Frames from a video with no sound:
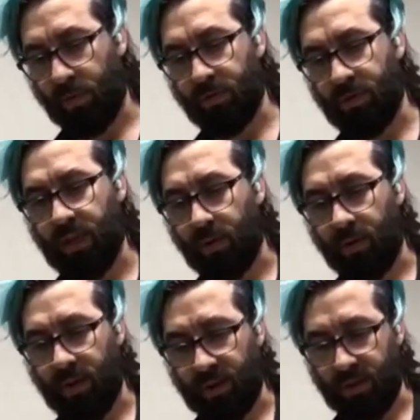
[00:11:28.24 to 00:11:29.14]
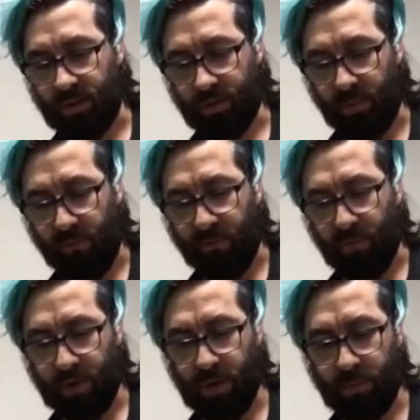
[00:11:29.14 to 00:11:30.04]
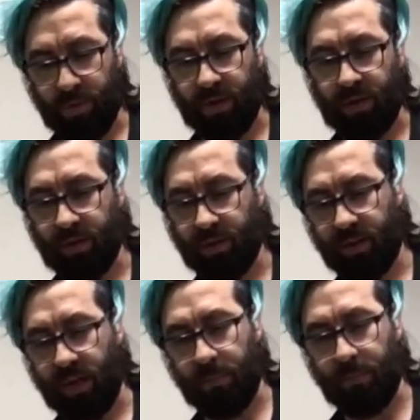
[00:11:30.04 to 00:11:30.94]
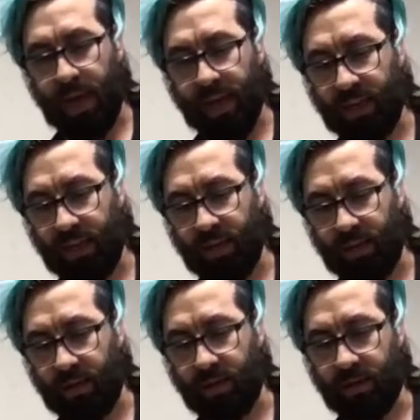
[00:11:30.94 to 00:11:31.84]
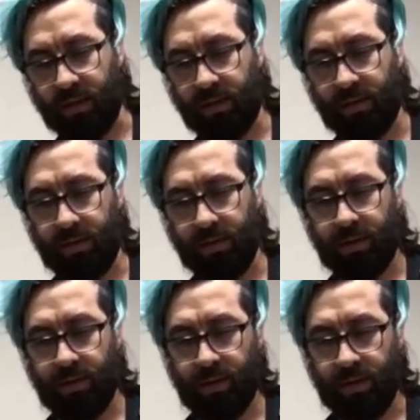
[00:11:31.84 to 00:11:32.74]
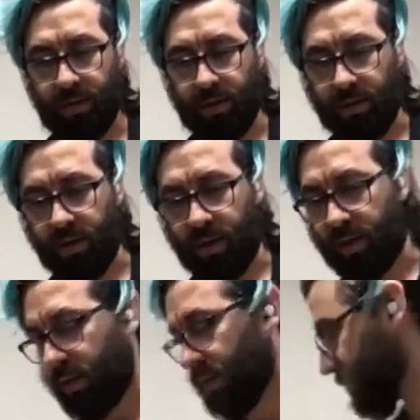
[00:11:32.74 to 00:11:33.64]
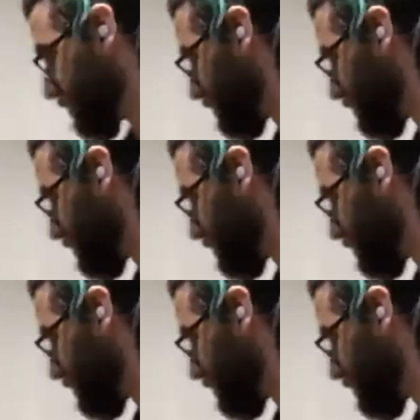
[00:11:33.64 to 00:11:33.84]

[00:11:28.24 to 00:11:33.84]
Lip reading: using oil before you put it back in your